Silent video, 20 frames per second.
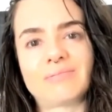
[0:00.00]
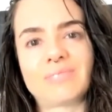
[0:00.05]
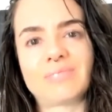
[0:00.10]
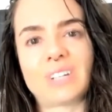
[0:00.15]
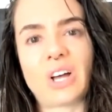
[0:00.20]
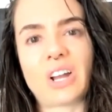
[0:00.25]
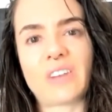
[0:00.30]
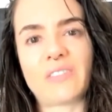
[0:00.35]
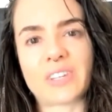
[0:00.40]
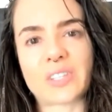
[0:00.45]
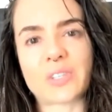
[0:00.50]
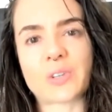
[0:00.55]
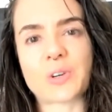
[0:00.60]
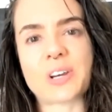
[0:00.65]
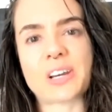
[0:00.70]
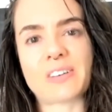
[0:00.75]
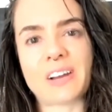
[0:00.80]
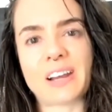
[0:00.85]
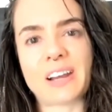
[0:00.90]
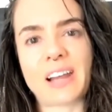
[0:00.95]
A lot of us are
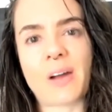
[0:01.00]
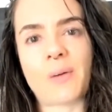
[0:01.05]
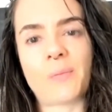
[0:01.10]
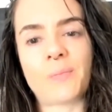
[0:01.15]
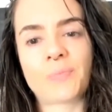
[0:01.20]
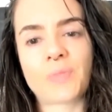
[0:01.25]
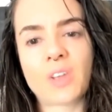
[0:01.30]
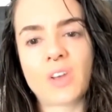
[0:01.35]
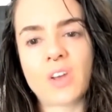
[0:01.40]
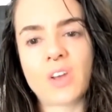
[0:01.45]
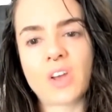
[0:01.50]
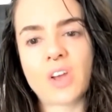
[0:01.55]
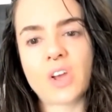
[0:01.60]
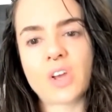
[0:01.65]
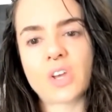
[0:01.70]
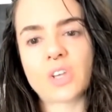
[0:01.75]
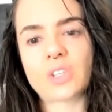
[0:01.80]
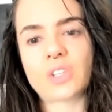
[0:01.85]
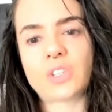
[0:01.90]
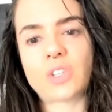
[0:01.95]
here right now.
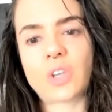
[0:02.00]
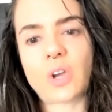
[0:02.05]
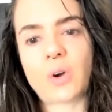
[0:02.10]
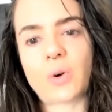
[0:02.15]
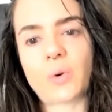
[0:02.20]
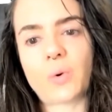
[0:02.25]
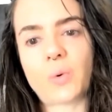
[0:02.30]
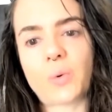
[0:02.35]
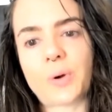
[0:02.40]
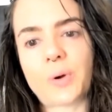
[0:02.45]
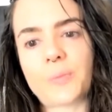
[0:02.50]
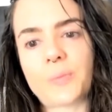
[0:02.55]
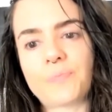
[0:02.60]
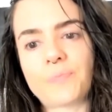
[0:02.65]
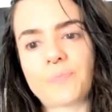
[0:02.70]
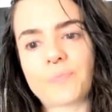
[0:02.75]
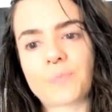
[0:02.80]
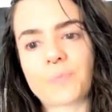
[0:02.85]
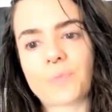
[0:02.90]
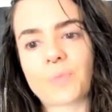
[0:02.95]
So
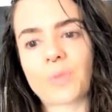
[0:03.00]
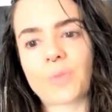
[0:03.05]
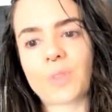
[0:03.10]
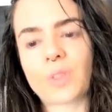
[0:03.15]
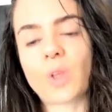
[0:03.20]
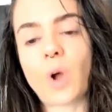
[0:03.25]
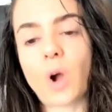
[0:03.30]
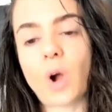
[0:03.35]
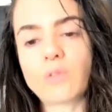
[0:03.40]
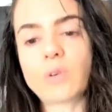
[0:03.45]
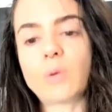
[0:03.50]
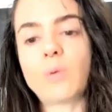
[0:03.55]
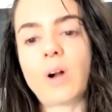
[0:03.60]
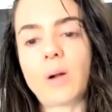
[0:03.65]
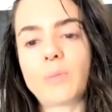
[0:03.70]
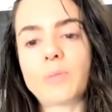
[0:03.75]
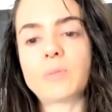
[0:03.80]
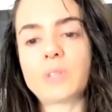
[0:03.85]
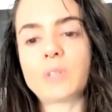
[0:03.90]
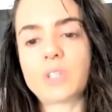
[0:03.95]
the
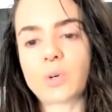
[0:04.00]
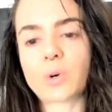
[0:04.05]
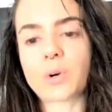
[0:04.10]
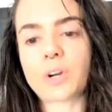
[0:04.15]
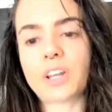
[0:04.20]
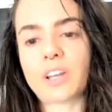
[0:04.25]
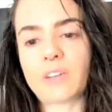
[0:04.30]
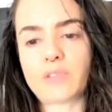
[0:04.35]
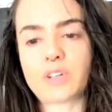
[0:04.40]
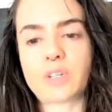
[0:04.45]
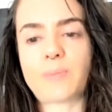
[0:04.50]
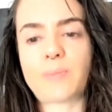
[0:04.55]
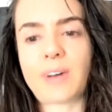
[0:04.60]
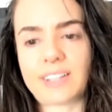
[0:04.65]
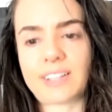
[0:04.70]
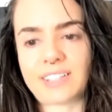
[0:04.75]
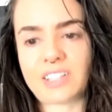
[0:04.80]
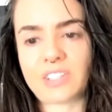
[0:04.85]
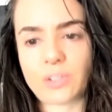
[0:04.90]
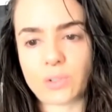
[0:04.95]
overwhelming majority of
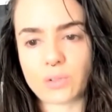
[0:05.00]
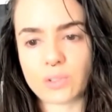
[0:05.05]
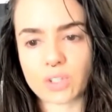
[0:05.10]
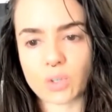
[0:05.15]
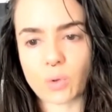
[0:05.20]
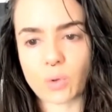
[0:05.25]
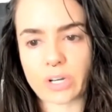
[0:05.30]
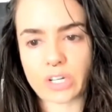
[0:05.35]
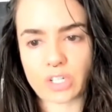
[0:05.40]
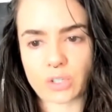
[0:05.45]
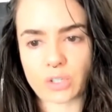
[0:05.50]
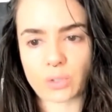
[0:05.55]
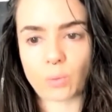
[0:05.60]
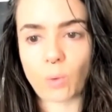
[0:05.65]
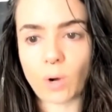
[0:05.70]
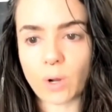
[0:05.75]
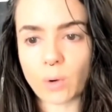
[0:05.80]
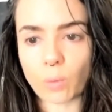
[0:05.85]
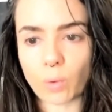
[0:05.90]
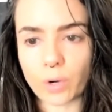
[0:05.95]
responses to this question,
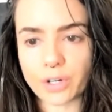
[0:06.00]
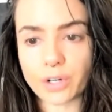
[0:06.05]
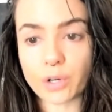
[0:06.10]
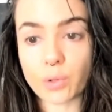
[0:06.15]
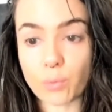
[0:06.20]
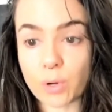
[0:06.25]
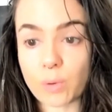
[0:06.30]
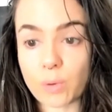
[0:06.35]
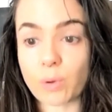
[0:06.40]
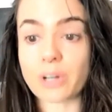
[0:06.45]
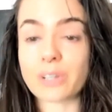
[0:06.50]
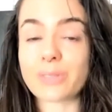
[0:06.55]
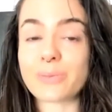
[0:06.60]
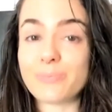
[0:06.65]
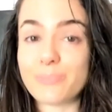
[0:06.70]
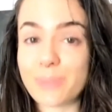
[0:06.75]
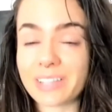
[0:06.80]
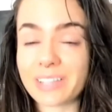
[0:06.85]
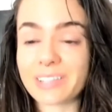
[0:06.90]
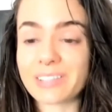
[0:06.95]
what 1 to 3 words
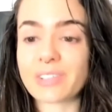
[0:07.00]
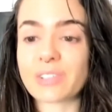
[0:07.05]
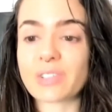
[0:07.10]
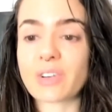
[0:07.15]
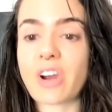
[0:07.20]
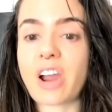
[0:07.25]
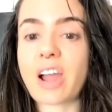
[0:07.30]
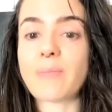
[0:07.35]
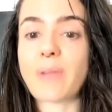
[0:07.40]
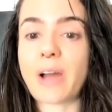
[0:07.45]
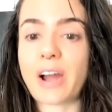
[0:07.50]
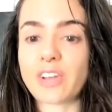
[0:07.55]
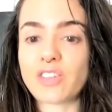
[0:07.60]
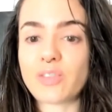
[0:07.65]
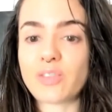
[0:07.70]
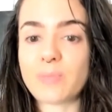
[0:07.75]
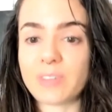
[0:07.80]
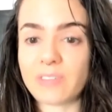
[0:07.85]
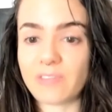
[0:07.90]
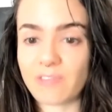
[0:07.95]
best describe how
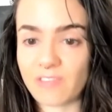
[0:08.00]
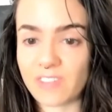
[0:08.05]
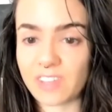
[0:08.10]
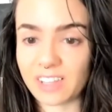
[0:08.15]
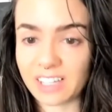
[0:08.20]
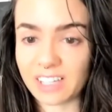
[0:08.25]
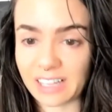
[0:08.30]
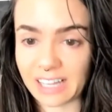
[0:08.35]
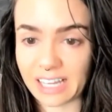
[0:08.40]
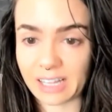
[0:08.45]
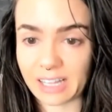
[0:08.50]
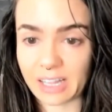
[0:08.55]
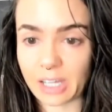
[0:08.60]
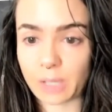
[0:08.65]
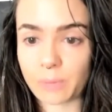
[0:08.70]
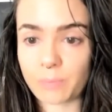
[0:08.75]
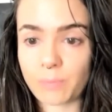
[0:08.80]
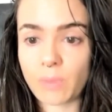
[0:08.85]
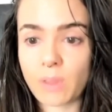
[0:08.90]
you've been feeling lately?